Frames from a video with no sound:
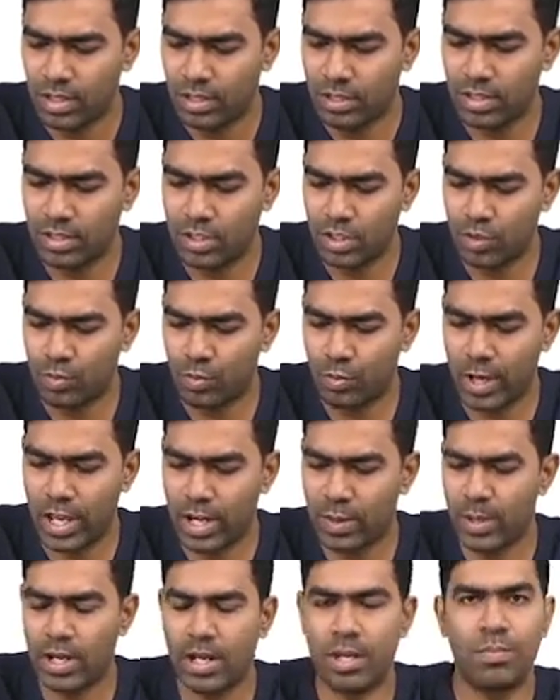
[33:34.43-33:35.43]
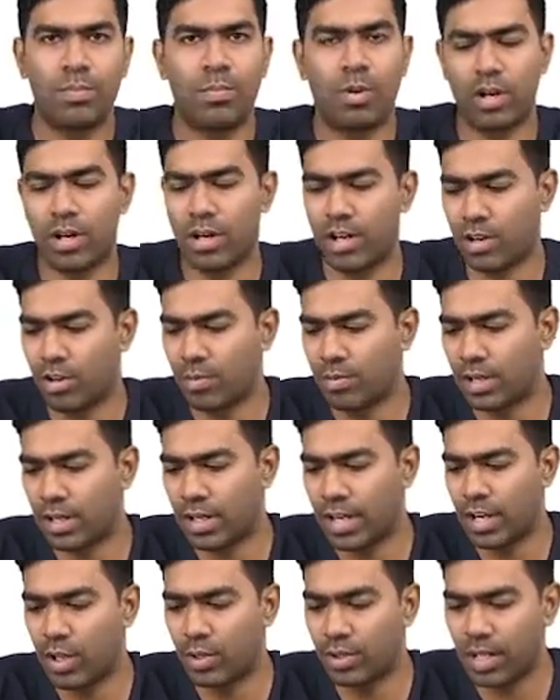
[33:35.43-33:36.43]
This is very, very important. Remember,
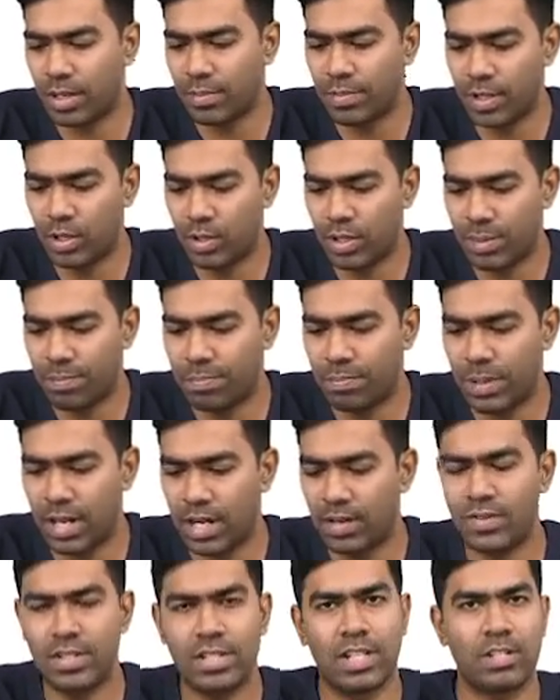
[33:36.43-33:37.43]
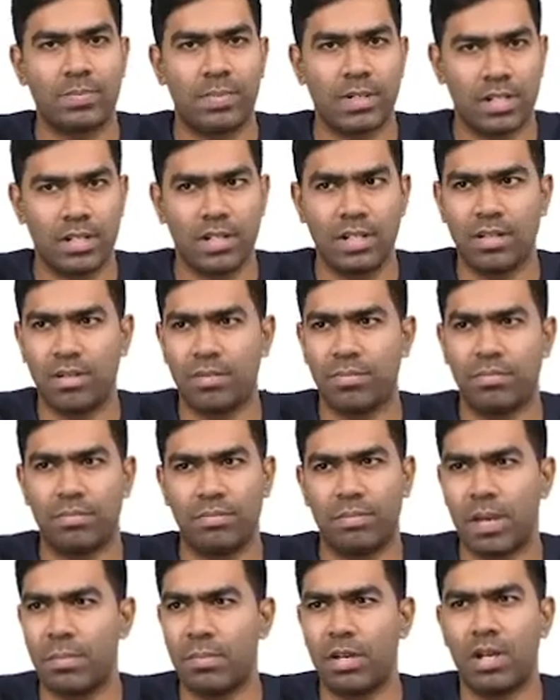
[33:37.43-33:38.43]
radiotherapy to the pelvis, especially
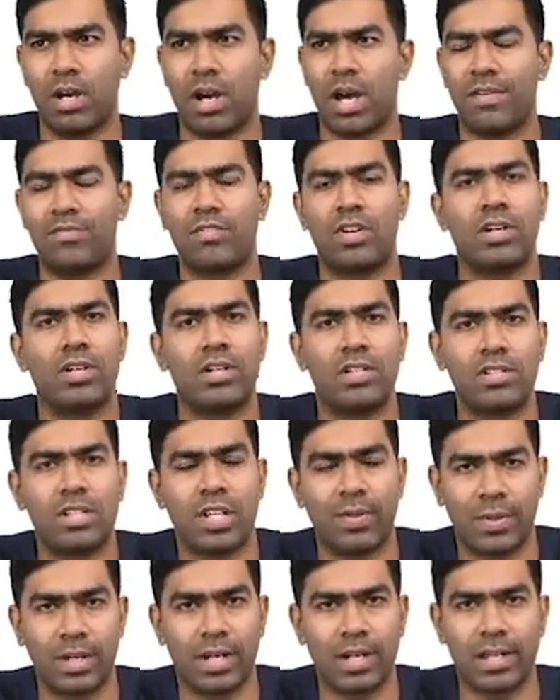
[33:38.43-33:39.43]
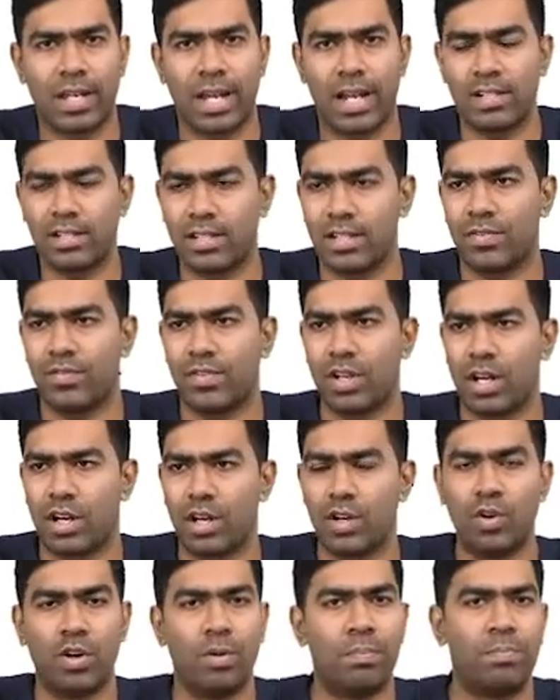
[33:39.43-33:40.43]
maybe after a cervical cancer, if you
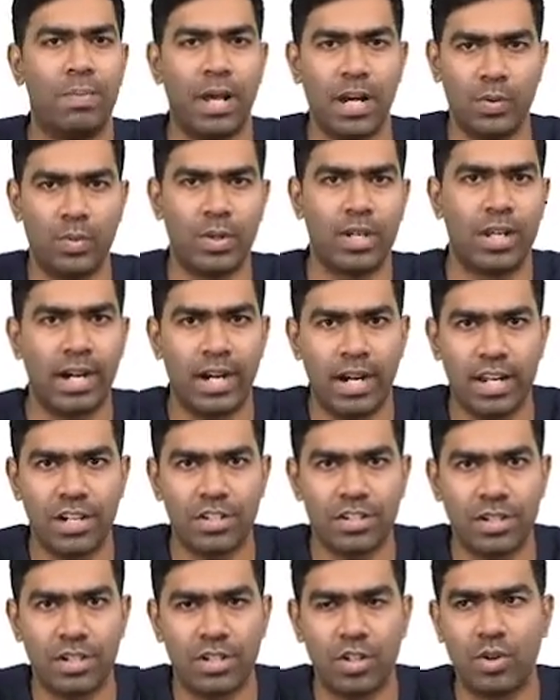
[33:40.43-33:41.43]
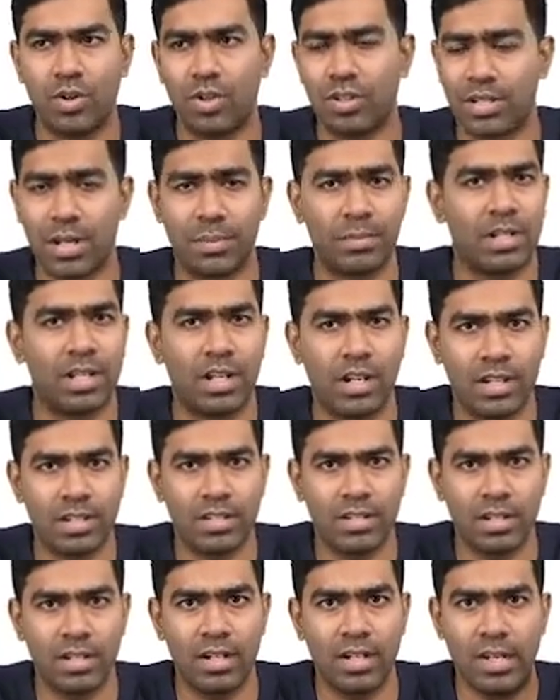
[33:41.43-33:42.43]
undergo a pelvic radiation due to some other
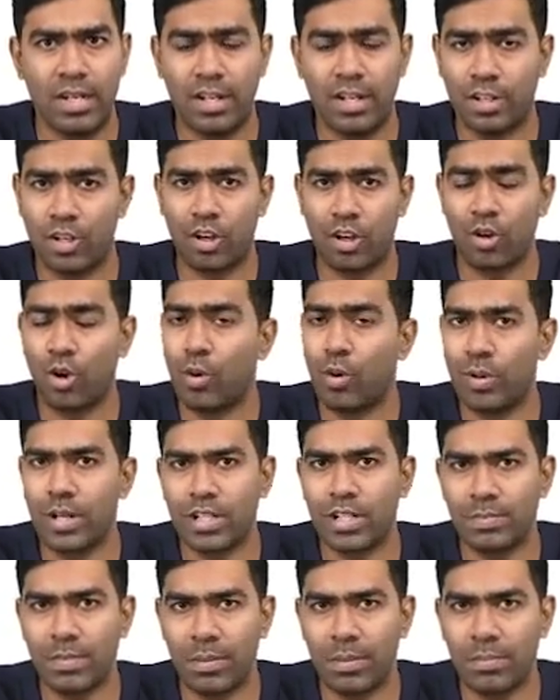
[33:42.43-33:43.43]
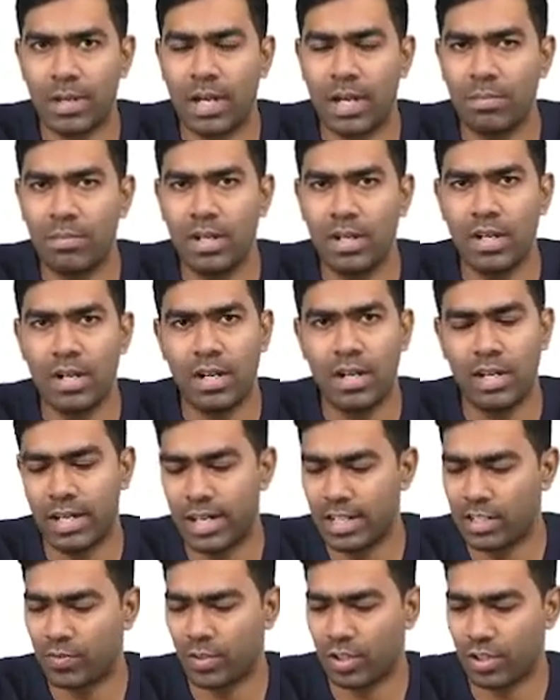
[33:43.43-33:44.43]
reason, your ovaries may become
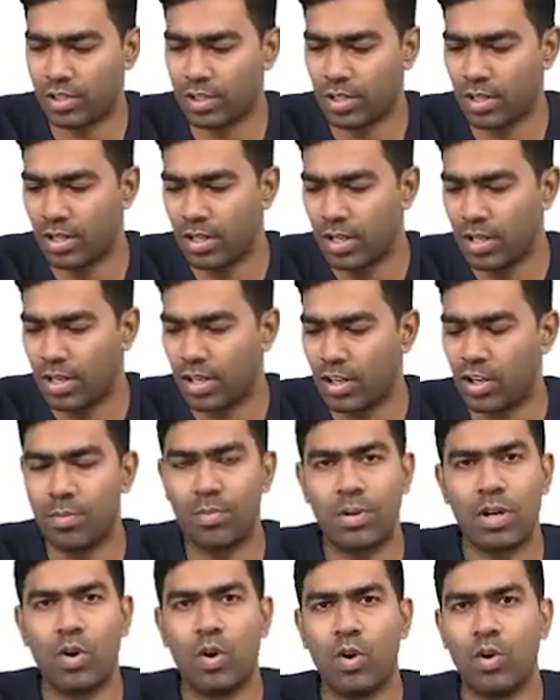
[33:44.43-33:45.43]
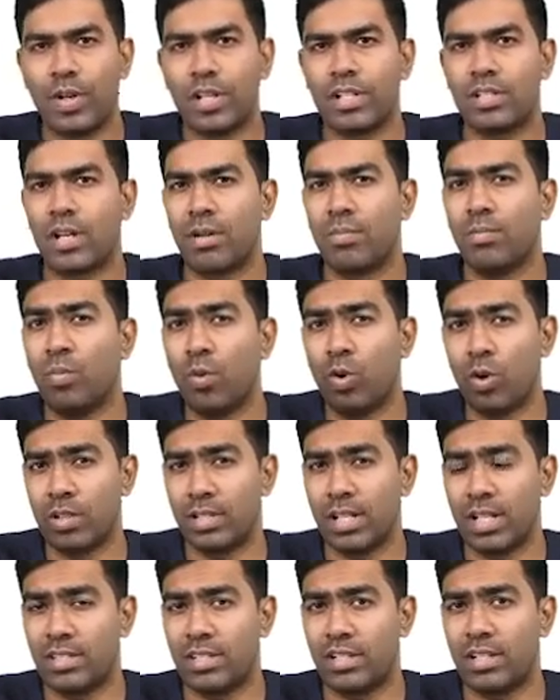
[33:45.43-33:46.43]
dysfunctional. Remember, ovaries are more
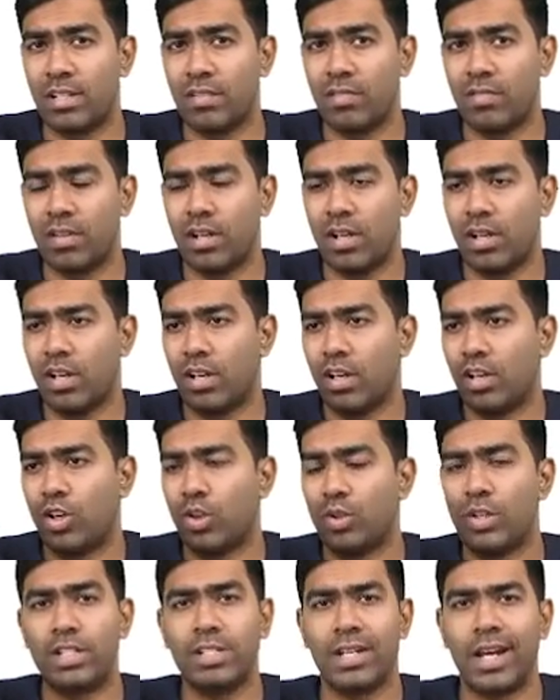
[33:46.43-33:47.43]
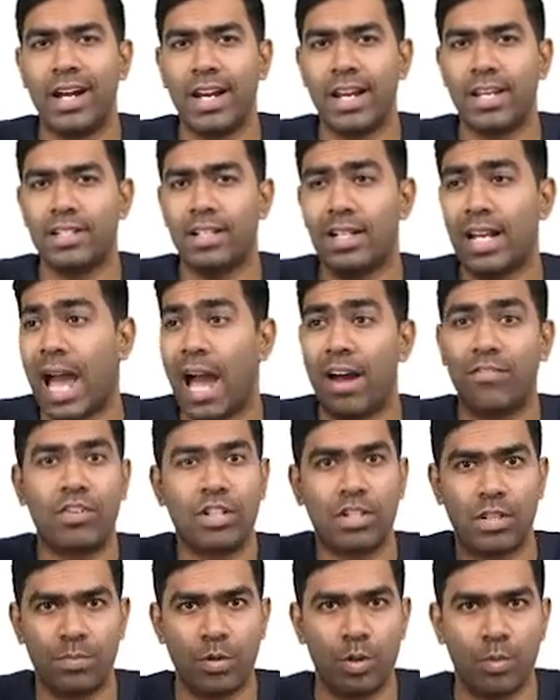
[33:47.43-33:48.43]
sensitive to this radiation
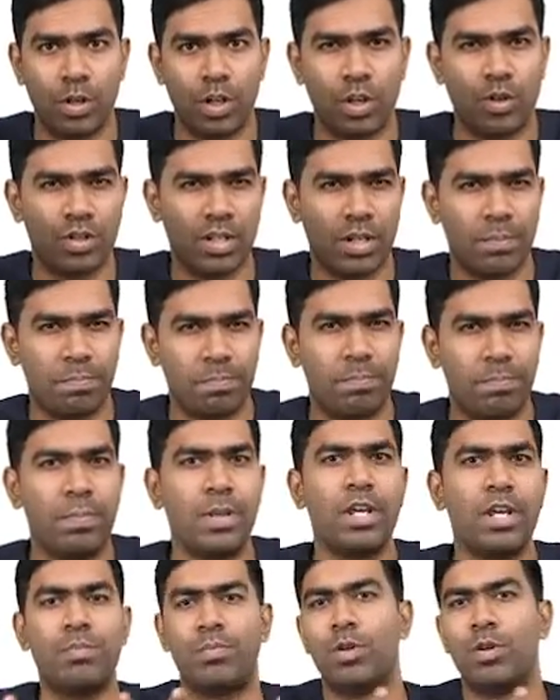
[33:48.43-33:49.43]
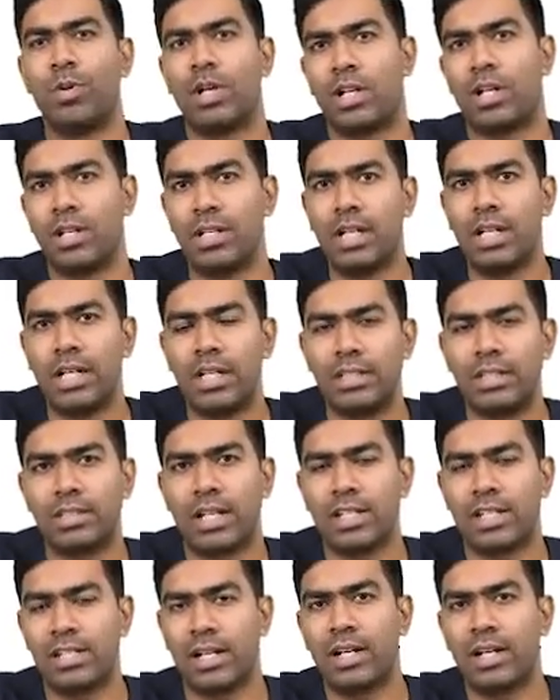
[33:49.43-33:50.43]
after the puberty. Usually pre-pubertal girls
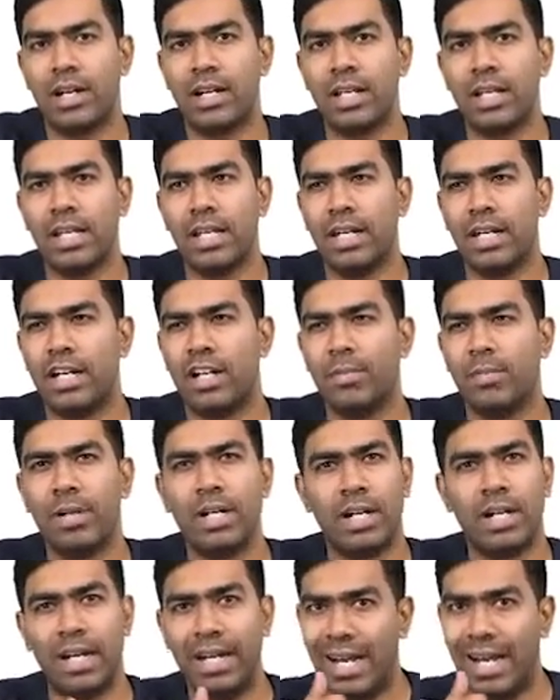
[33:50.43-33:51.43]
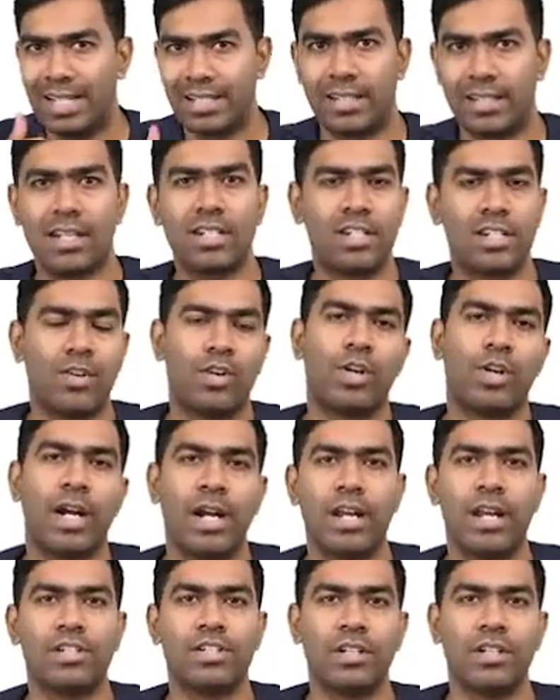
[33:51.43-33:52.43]
are generally a little bit less sensitive to
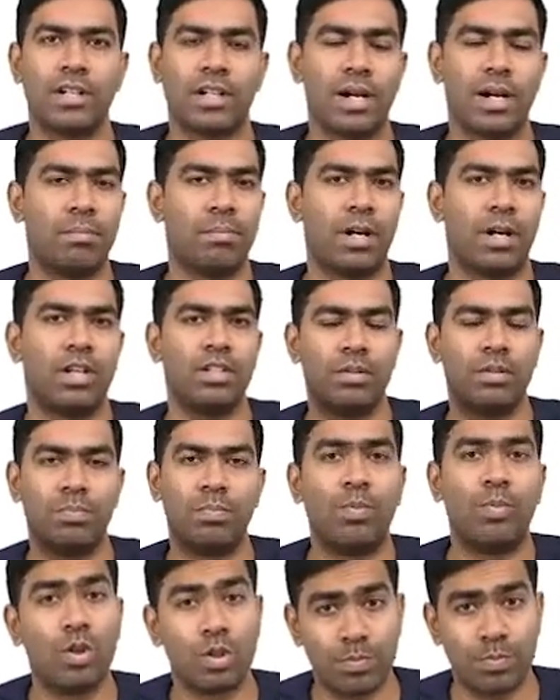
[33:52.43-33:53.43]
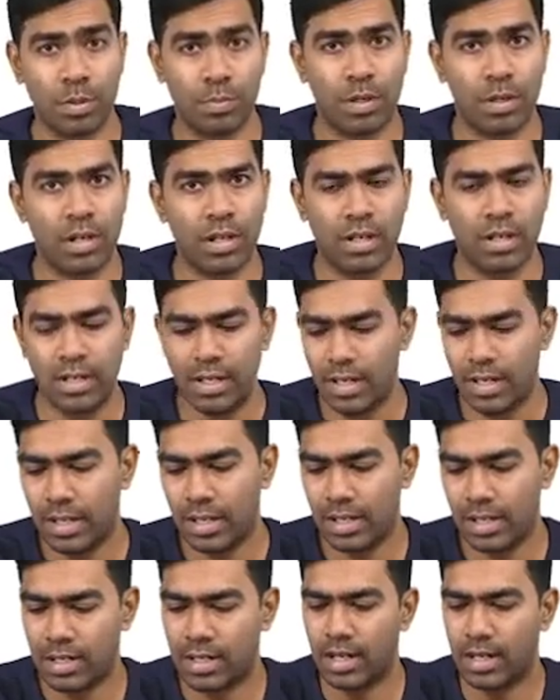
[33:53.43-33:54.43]
radiation compared to the post-pubertal
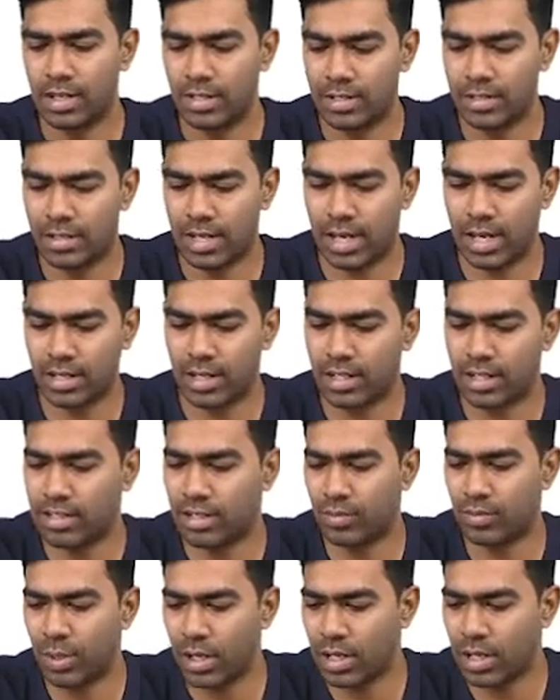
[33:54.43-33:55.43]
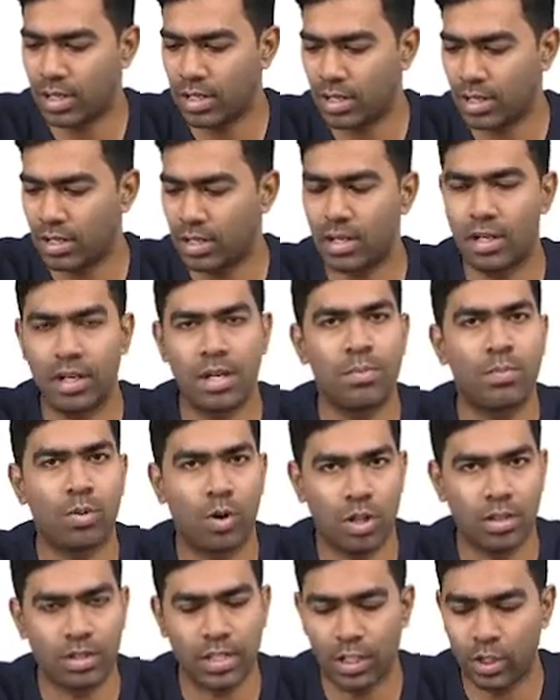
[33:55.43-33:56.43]
girls. And that's a very
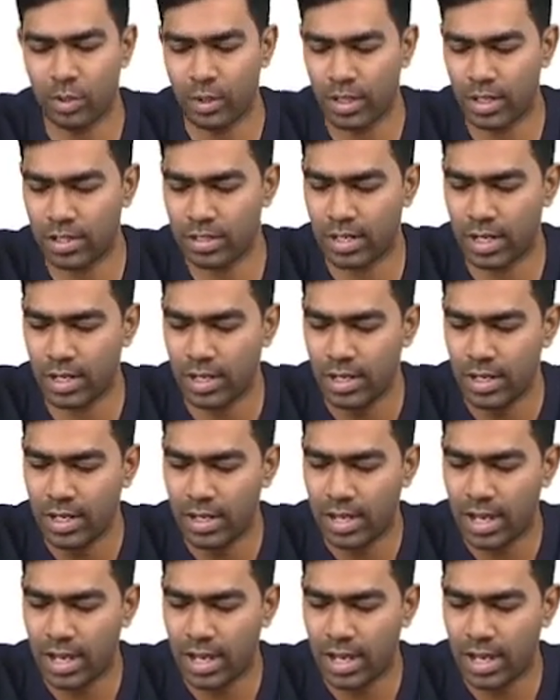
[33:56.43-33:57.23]
important thing to understand.